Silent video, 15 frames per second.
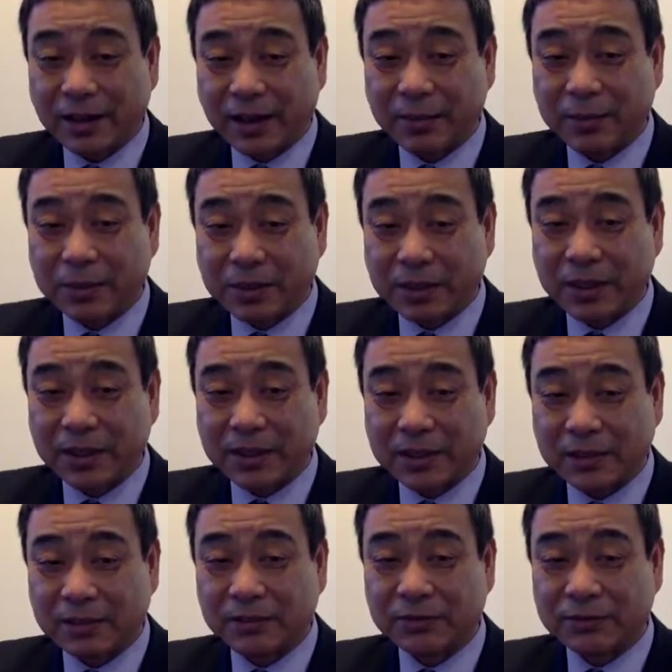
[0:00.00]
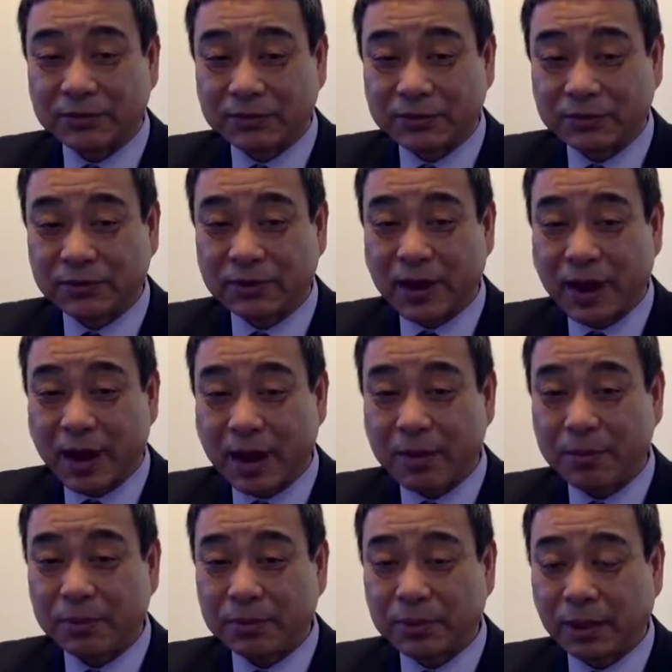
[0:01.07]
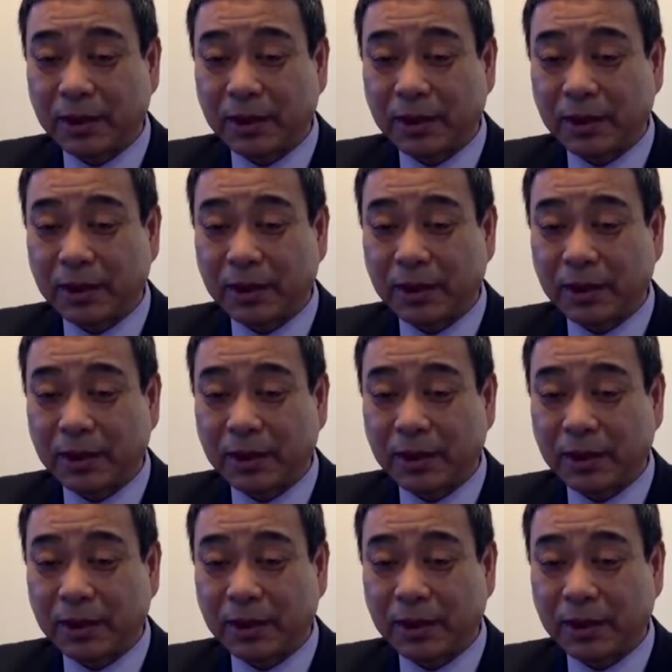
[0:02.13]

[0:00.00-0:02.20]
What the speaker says: and productive hub,